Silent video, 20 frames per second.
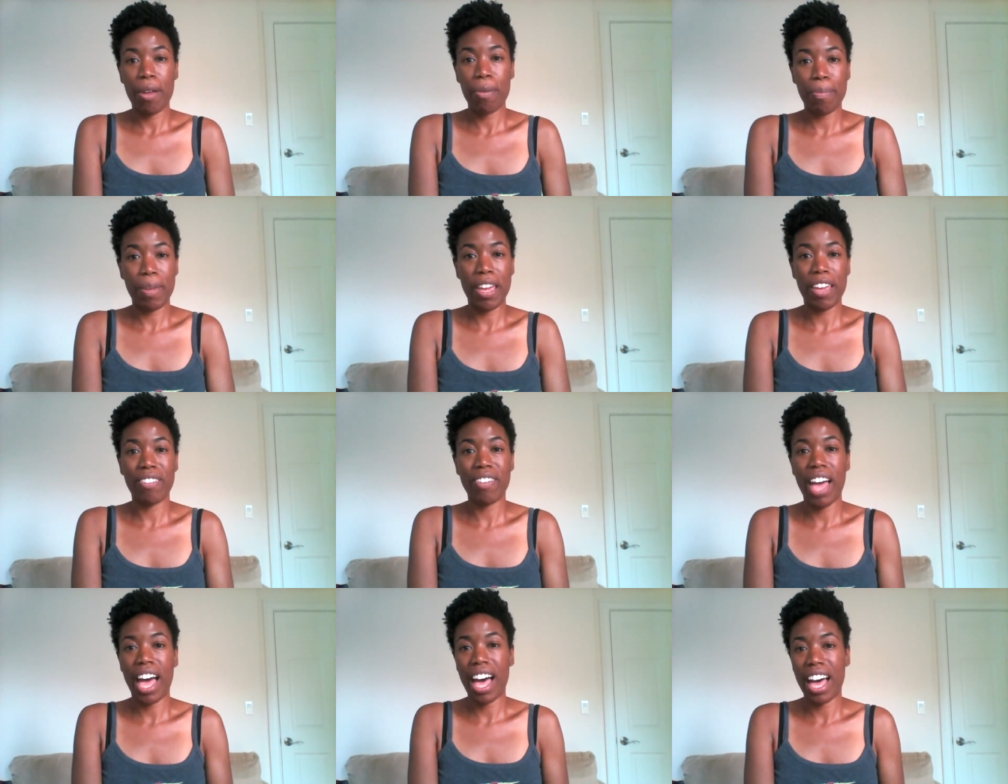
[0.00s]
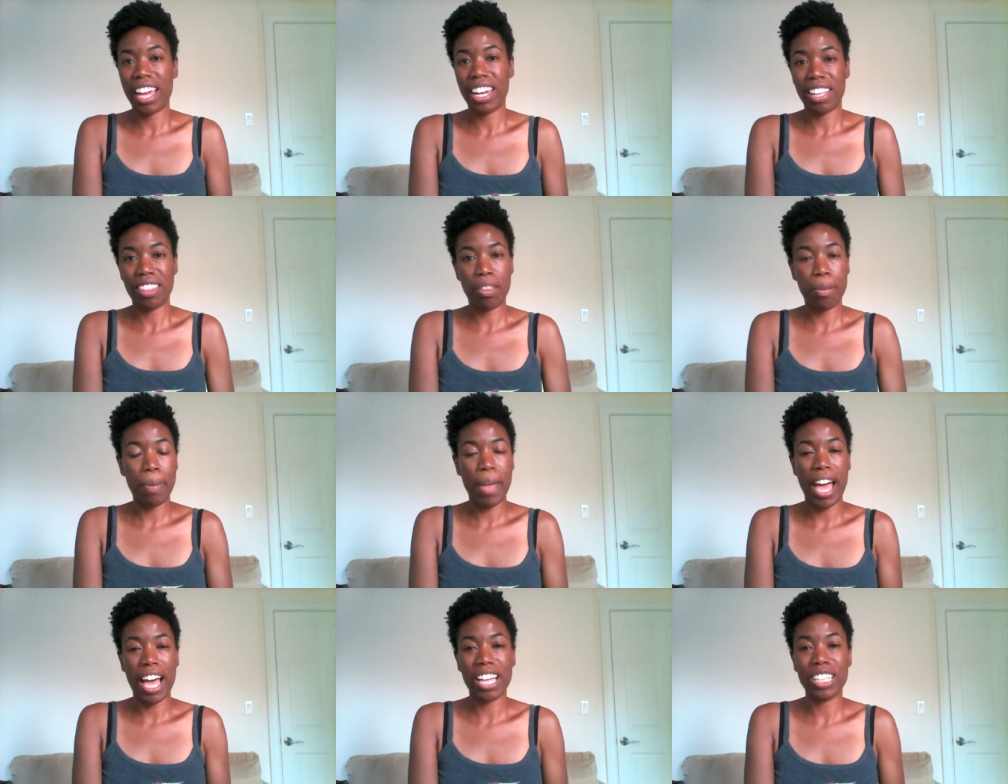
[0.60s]
may have had in
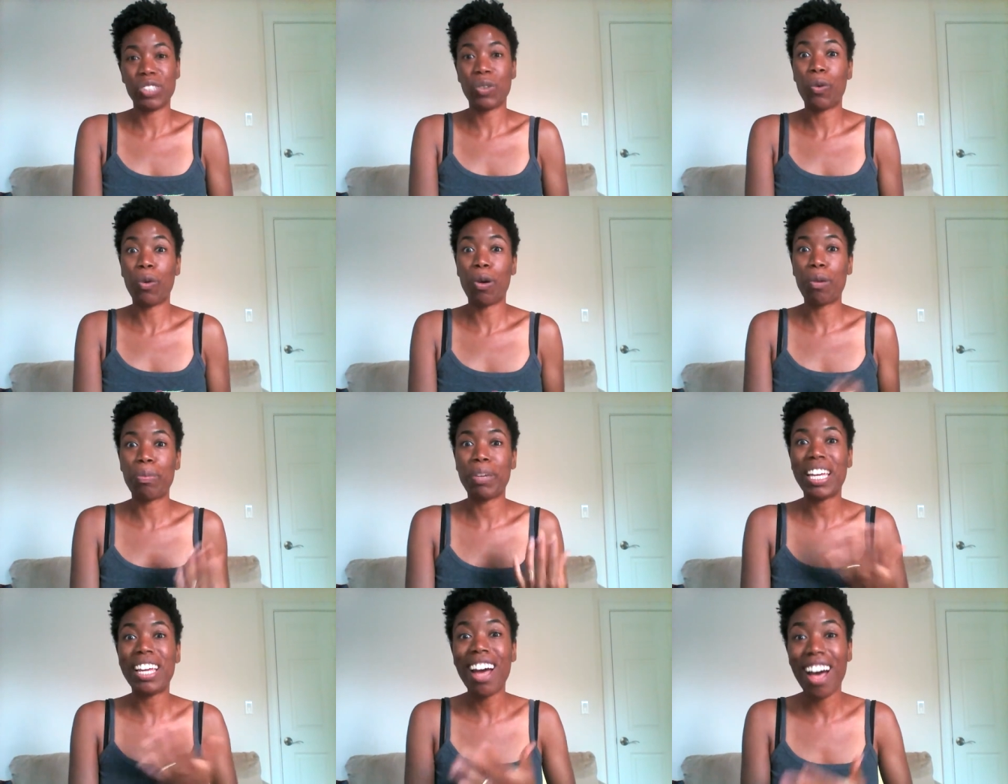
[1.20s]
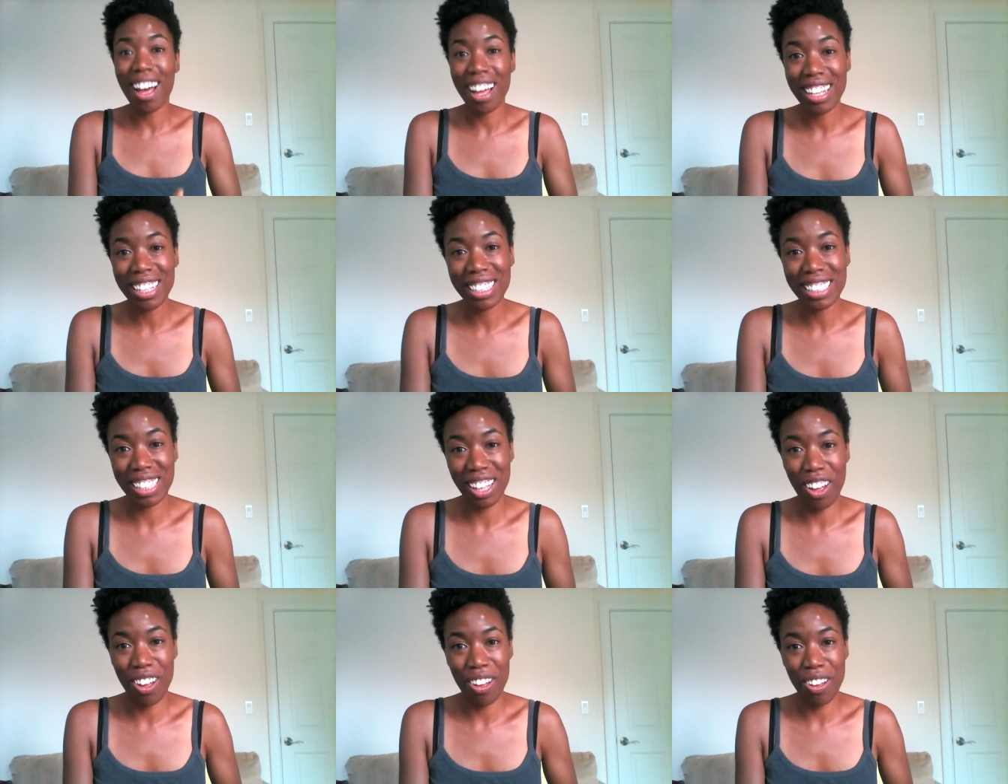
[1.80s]
the past, or
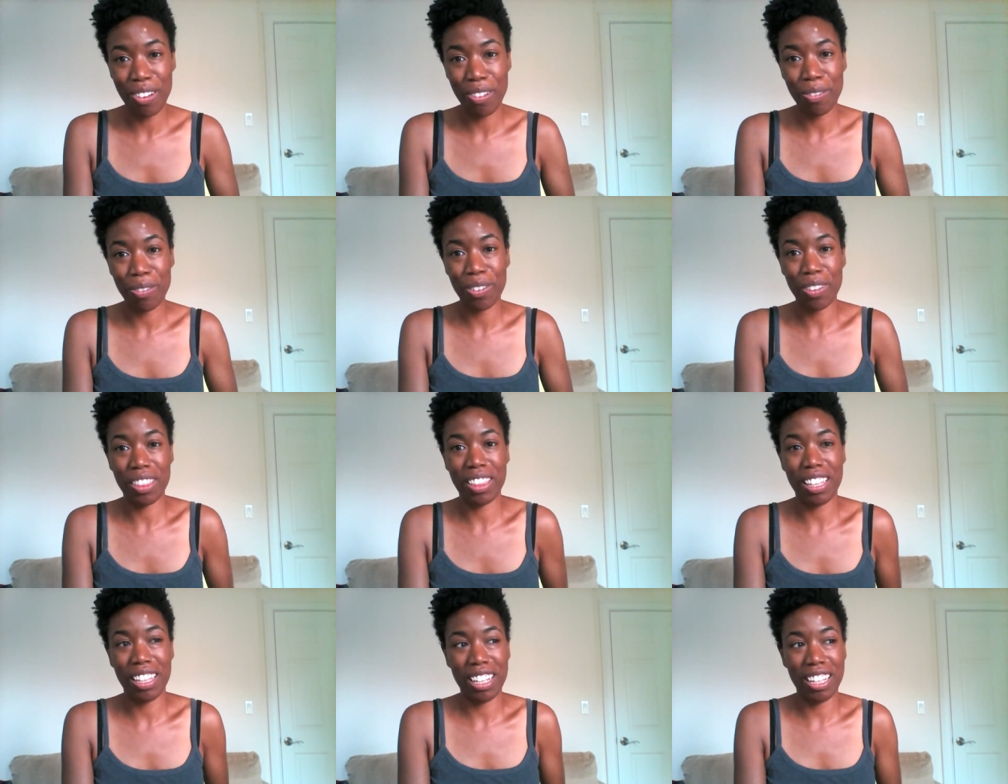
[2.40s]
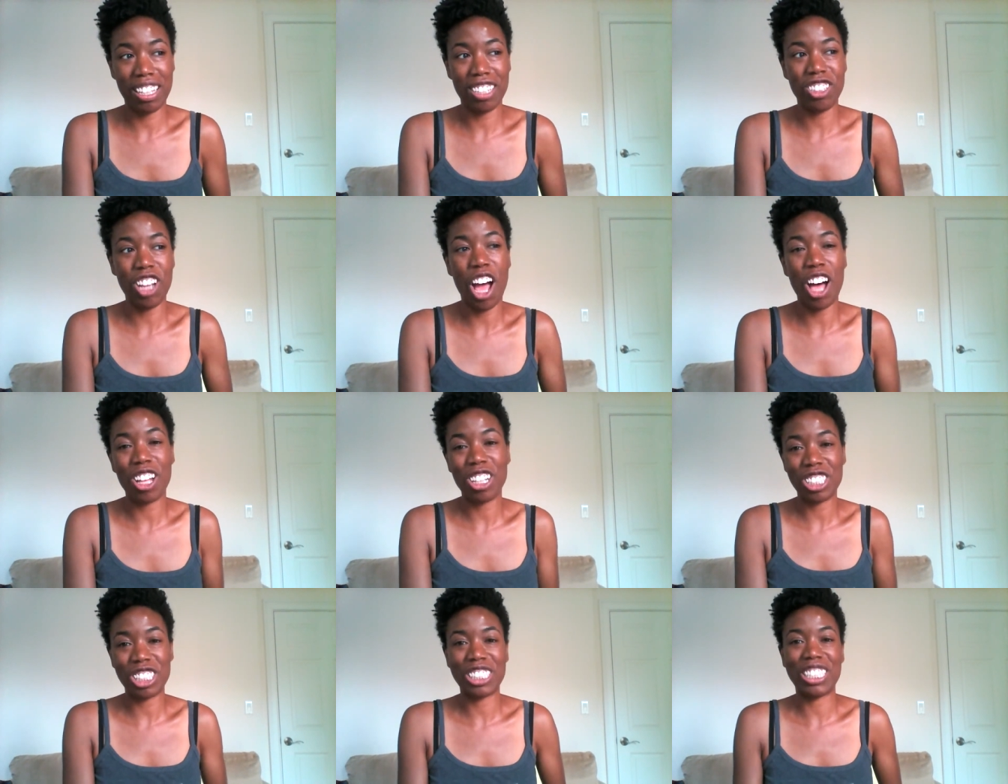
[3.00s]
because of the
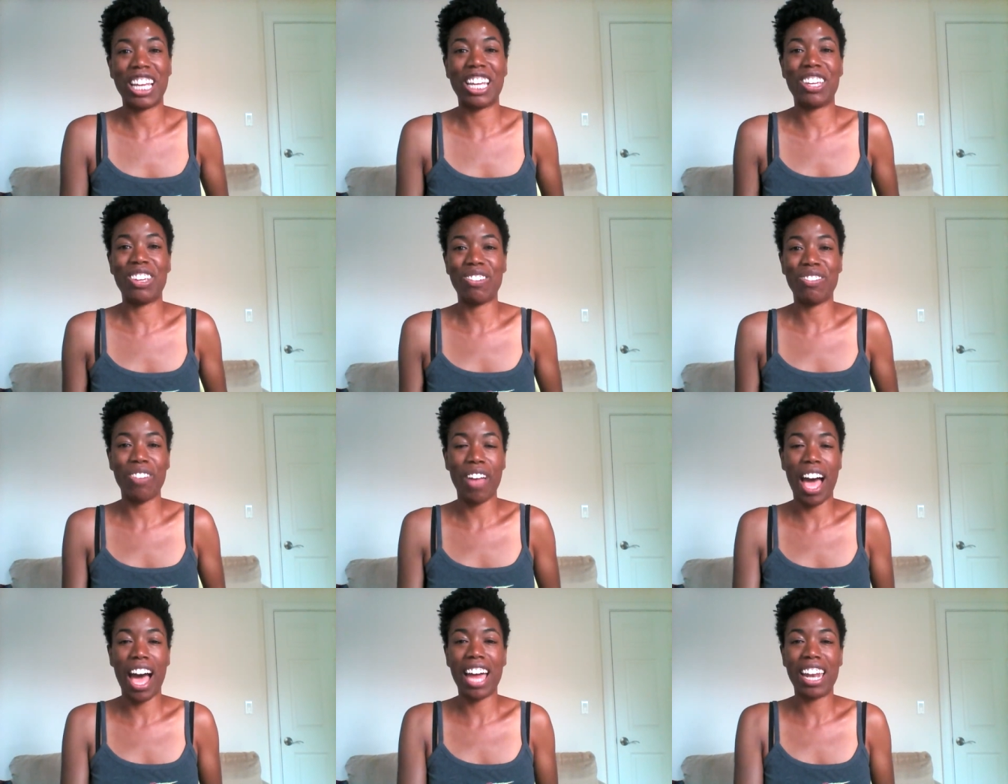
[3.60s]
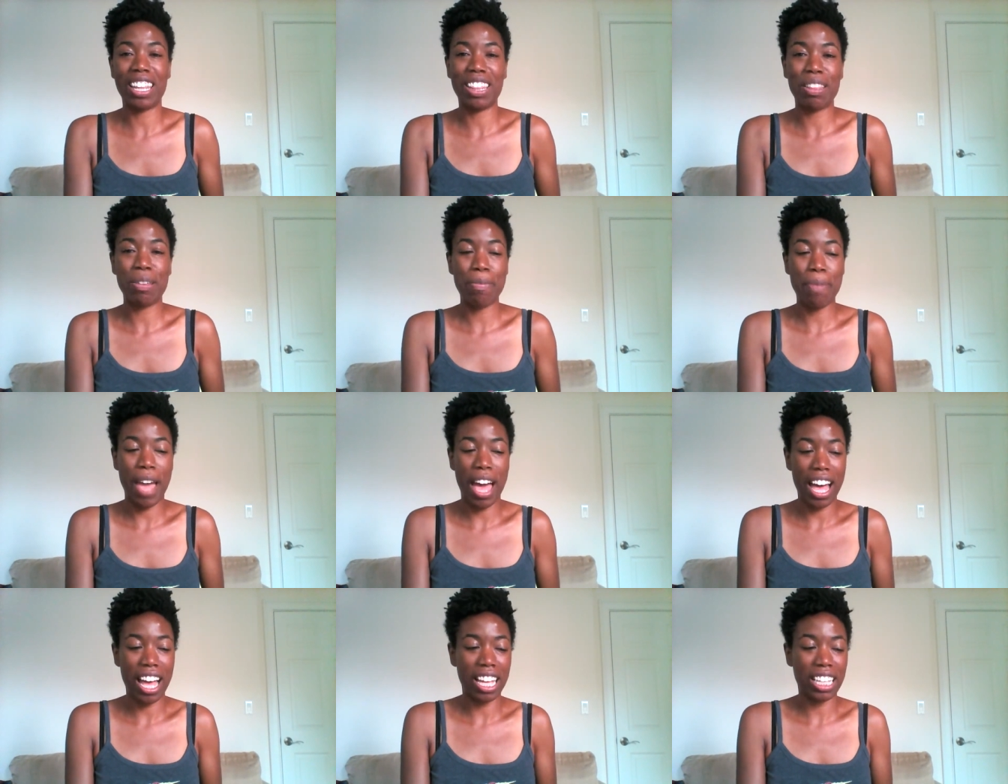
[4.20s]
challenges that you've had in the
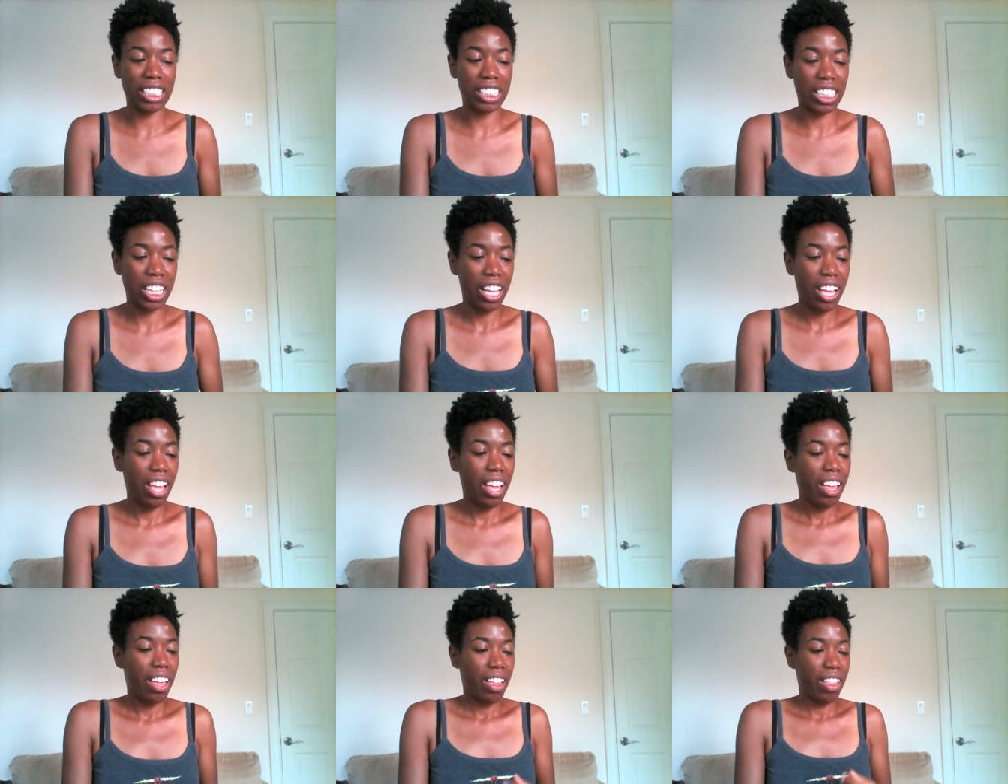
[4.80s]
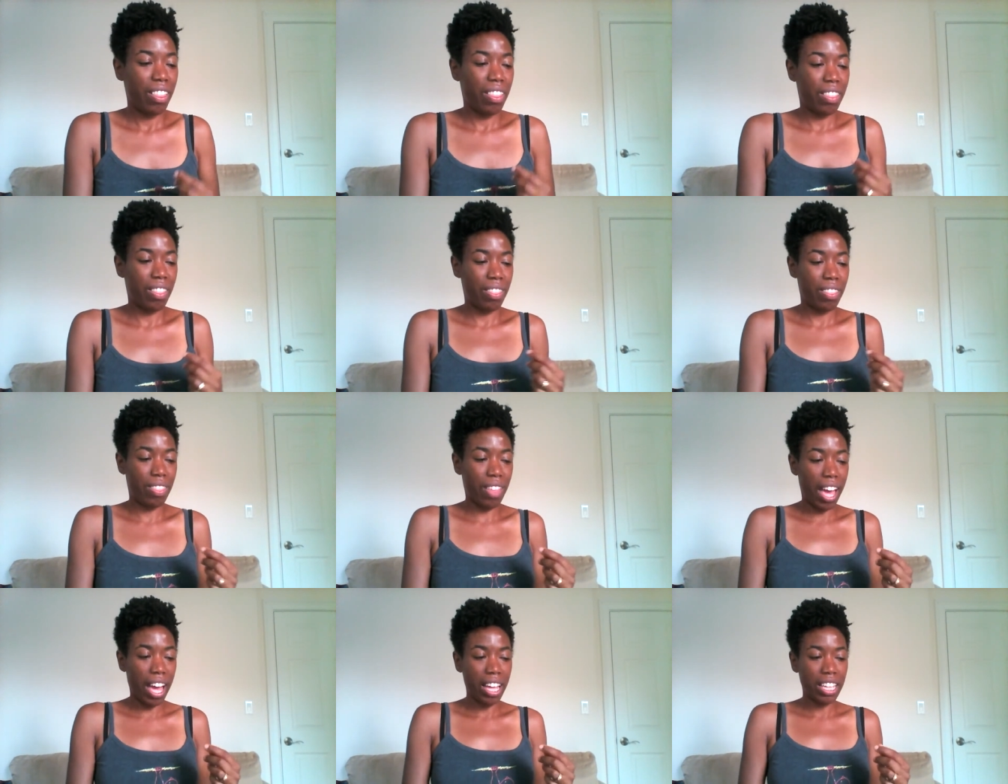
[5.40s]
past,
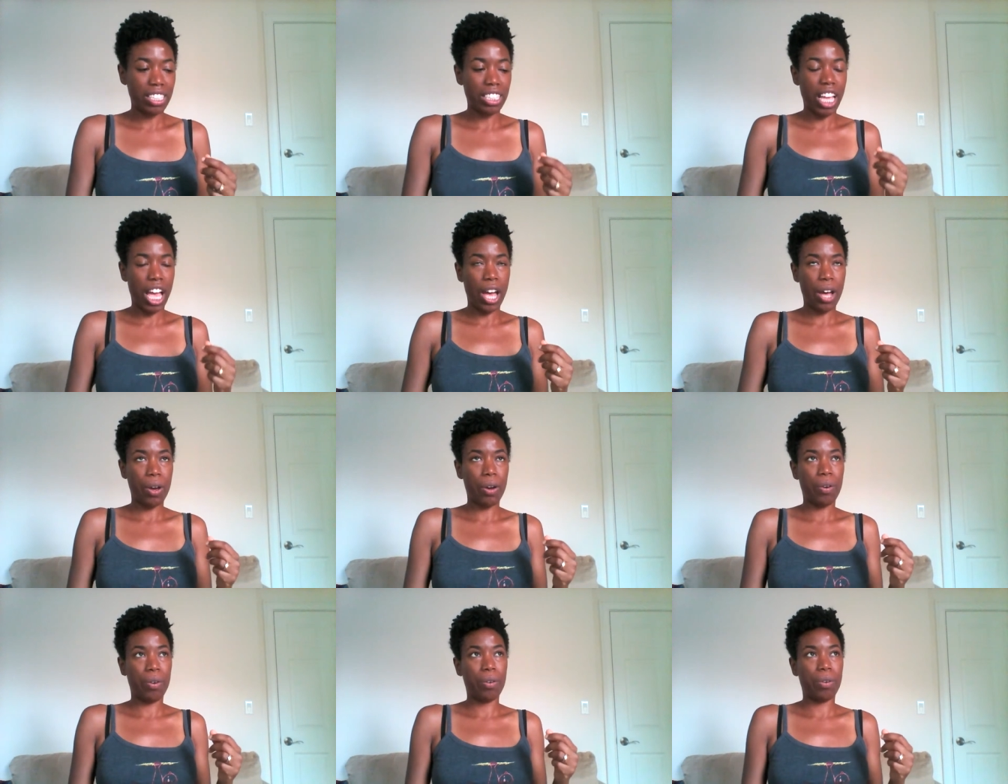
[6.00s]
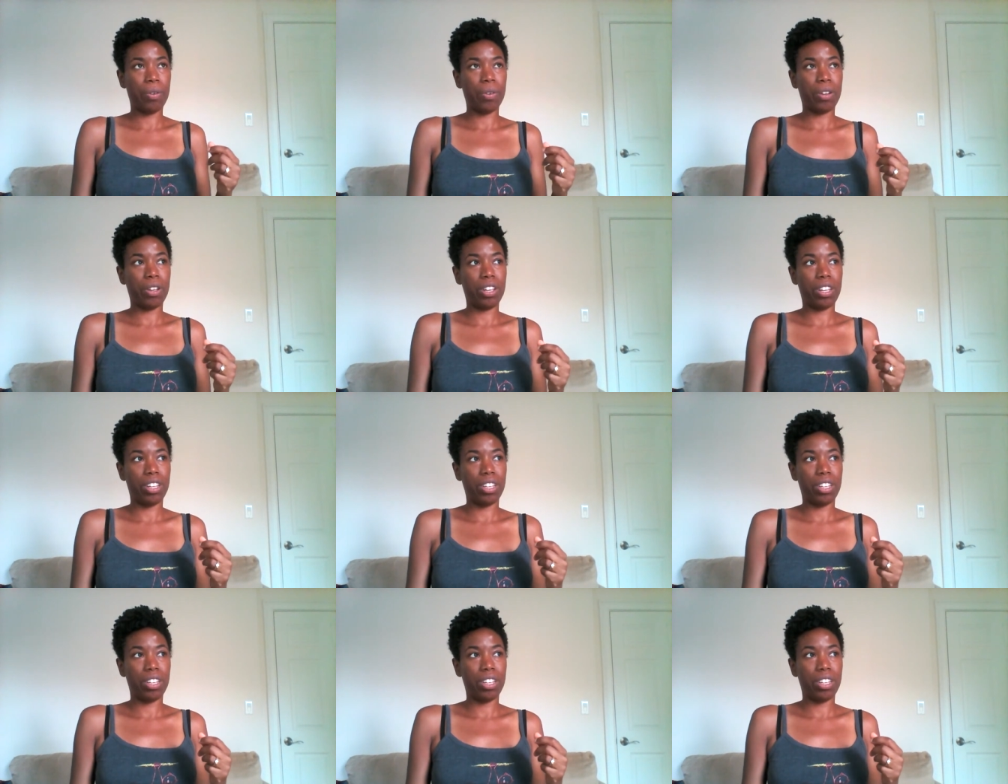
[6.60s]
that's how